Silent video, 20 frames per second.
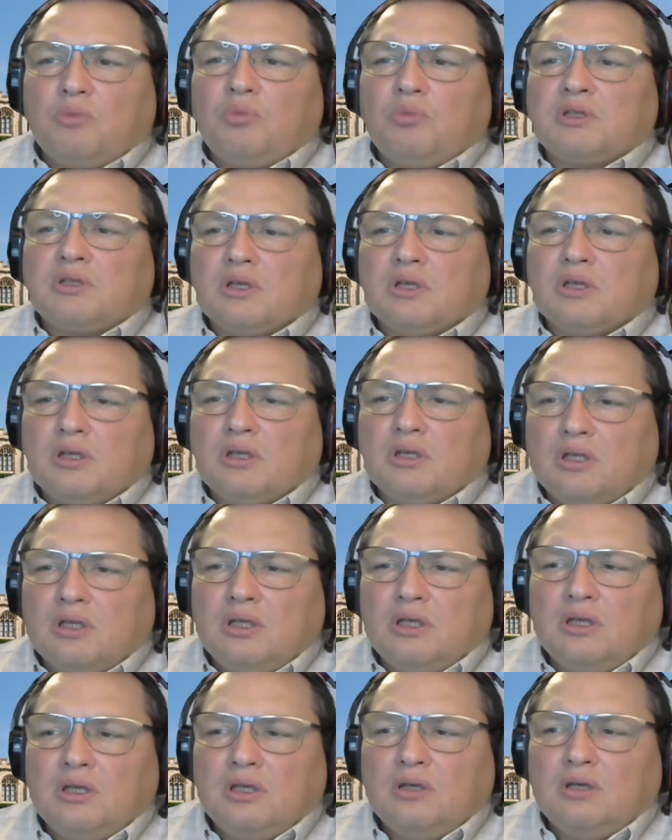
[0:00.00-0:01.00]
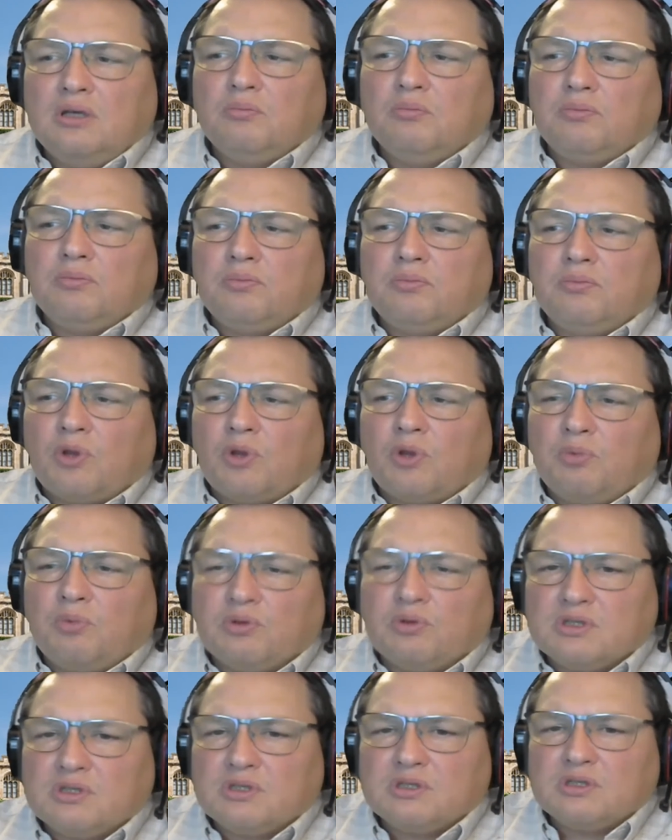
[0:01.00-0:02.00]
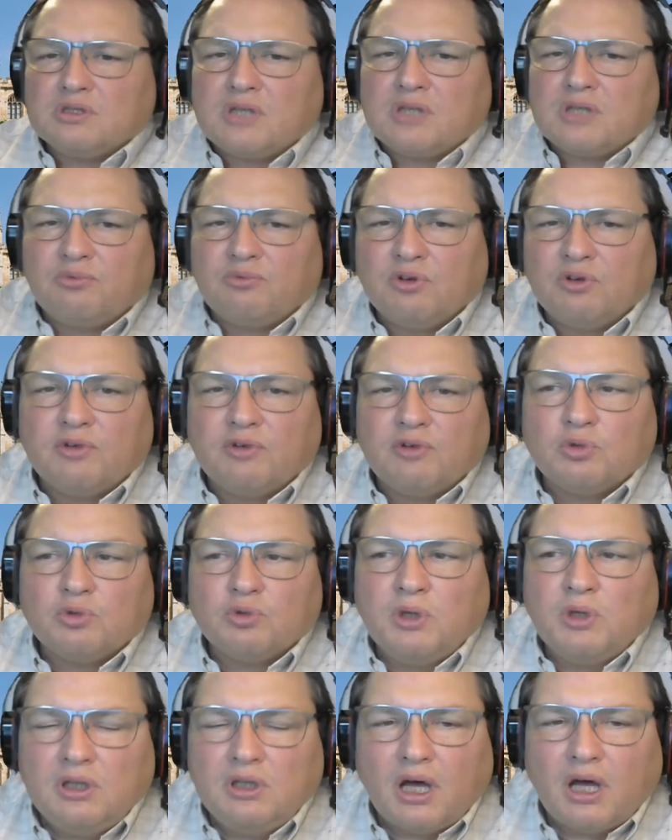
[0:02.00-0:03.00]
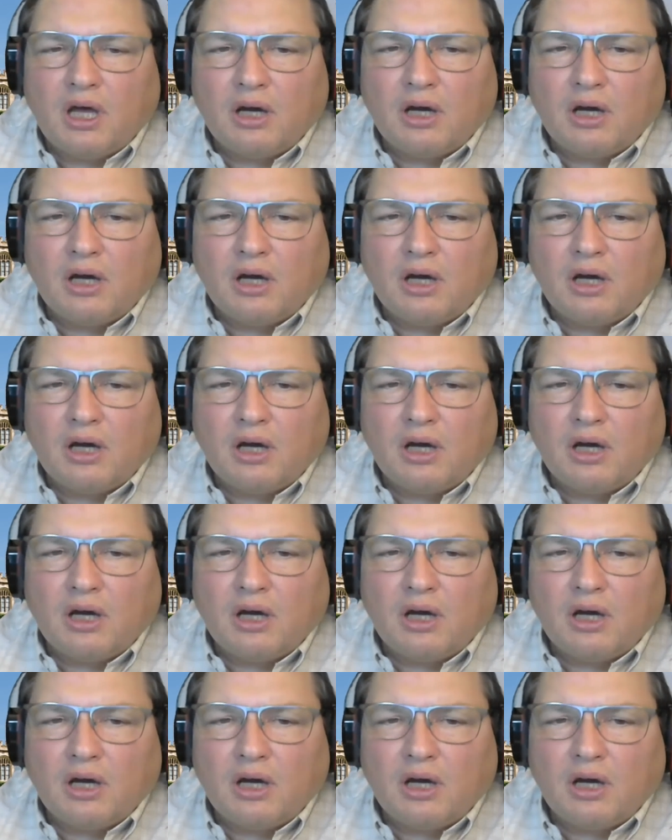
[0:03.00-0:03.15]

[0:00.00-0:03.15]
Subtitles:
but he proposed something that we